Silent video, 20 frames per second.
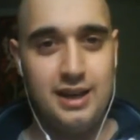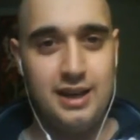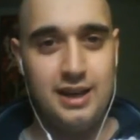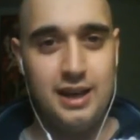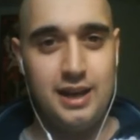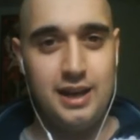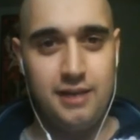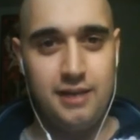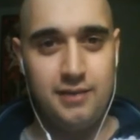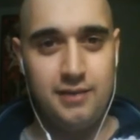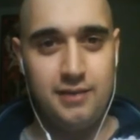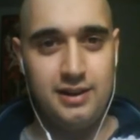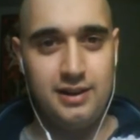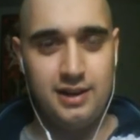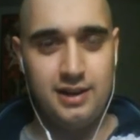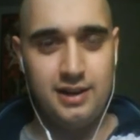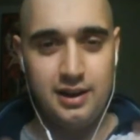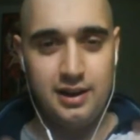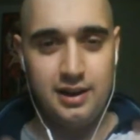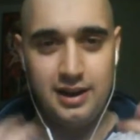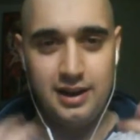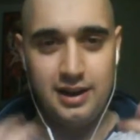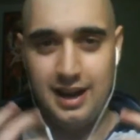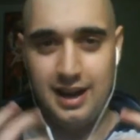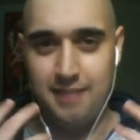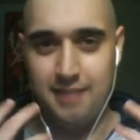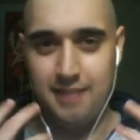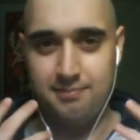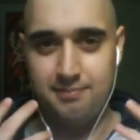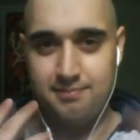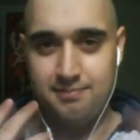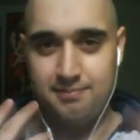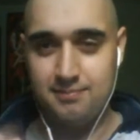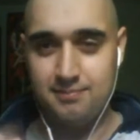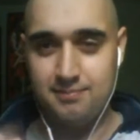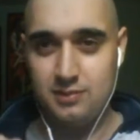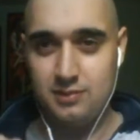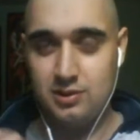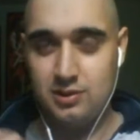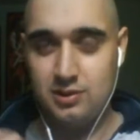even
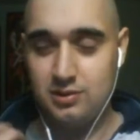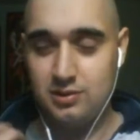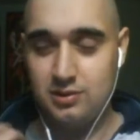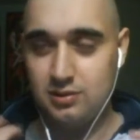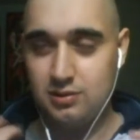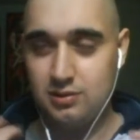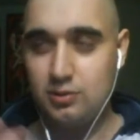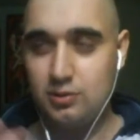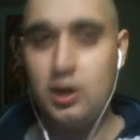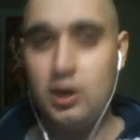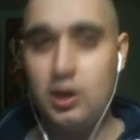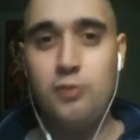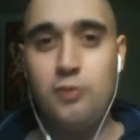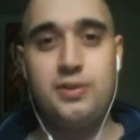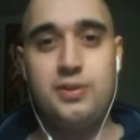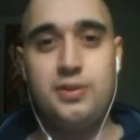note